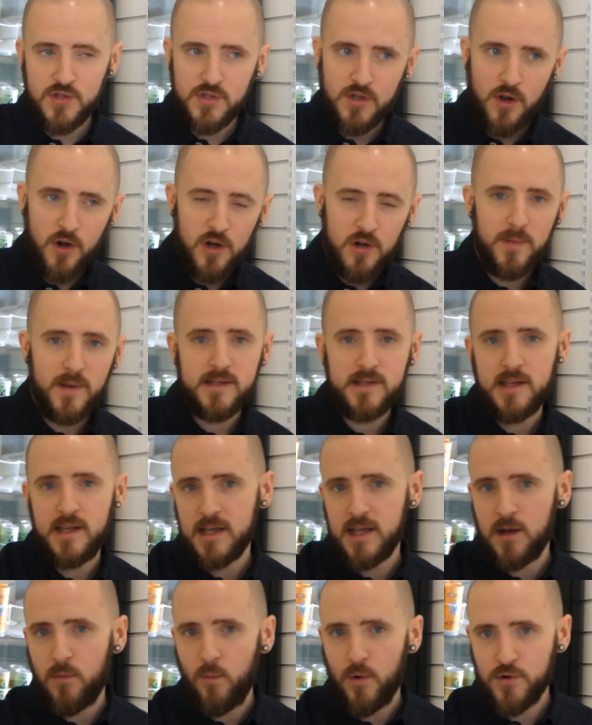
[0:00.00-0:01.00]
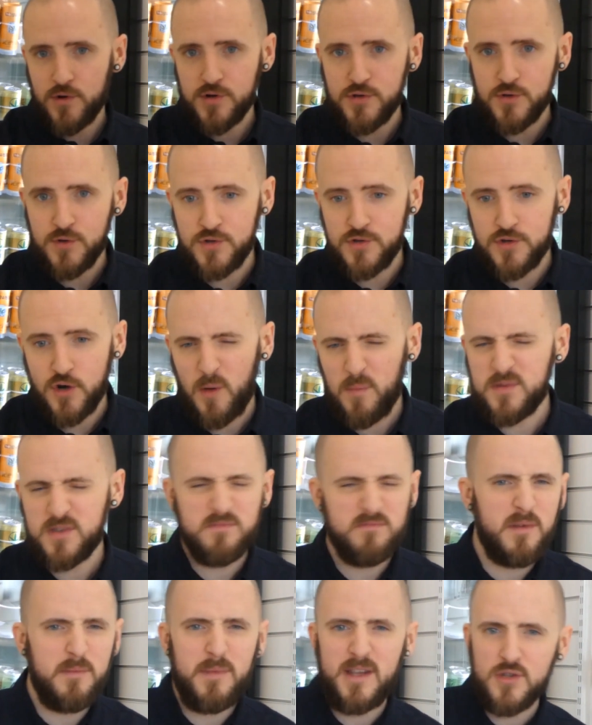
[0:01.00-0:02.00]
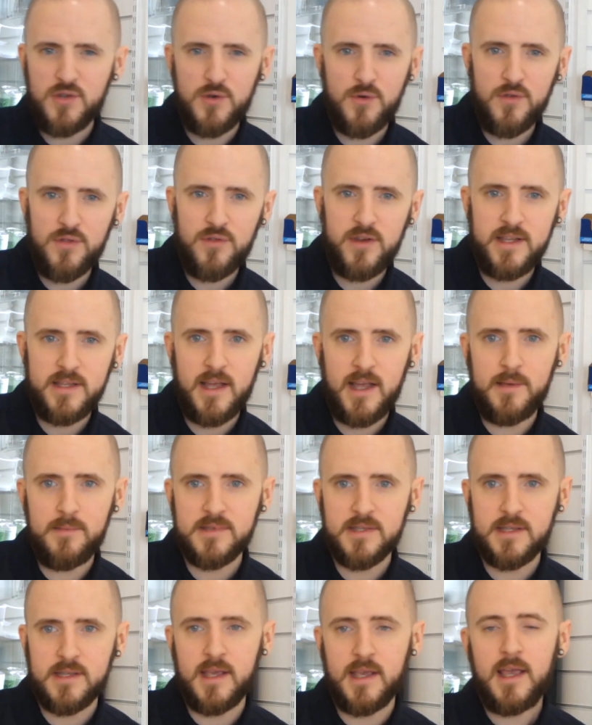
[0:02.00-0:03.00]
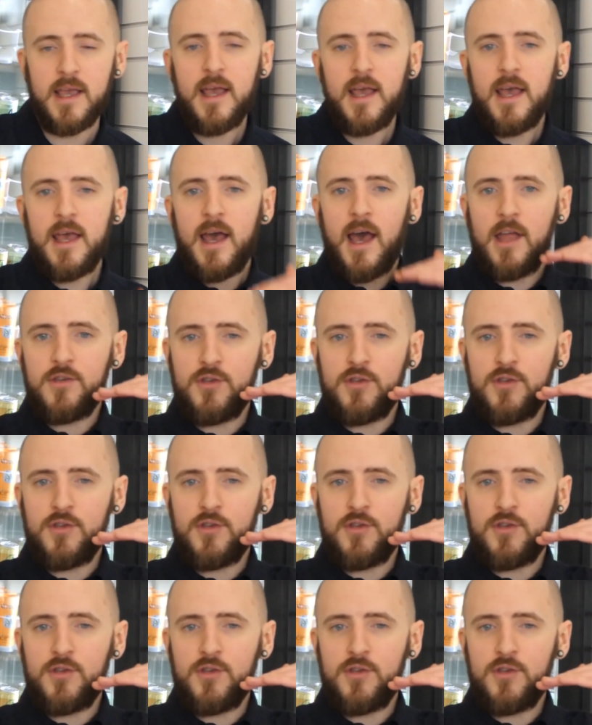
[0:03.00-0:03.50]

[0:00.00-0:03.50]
You start by taking 1 or 2 drops, maybe 2 or 3 times a day,